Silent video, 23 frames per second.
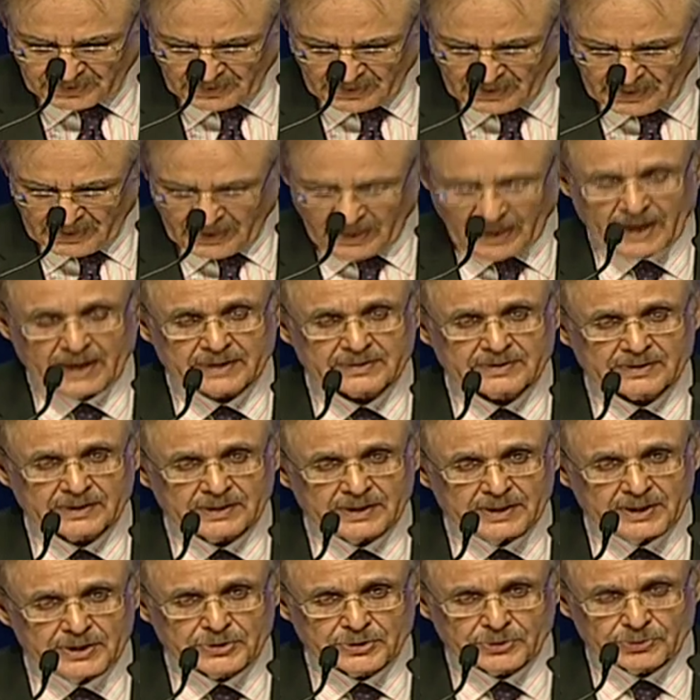as
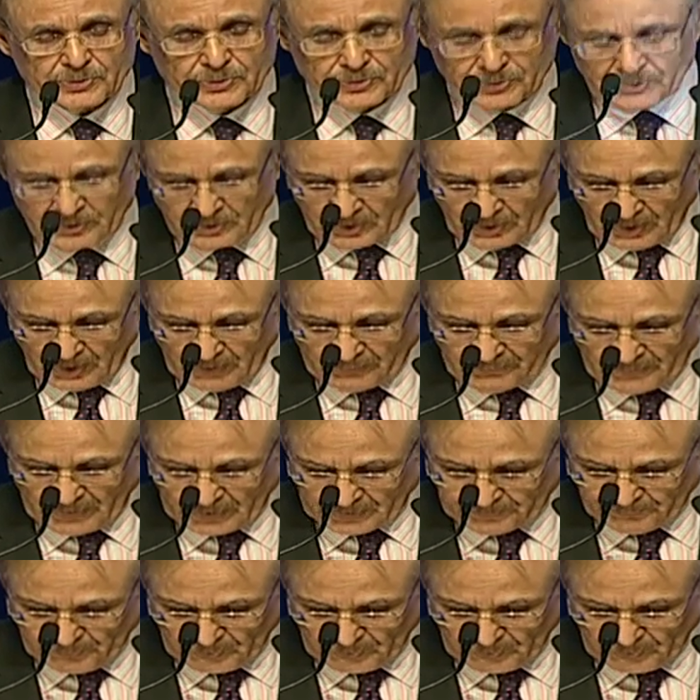issues of utmost